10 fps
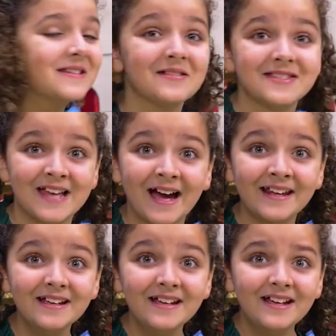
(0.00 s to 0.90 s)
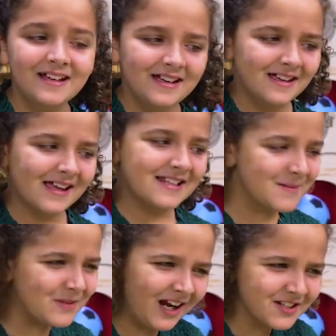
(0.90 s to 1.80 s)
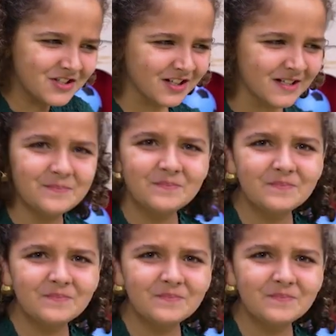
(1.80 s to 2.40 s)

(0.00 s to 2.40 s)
story full of wonder.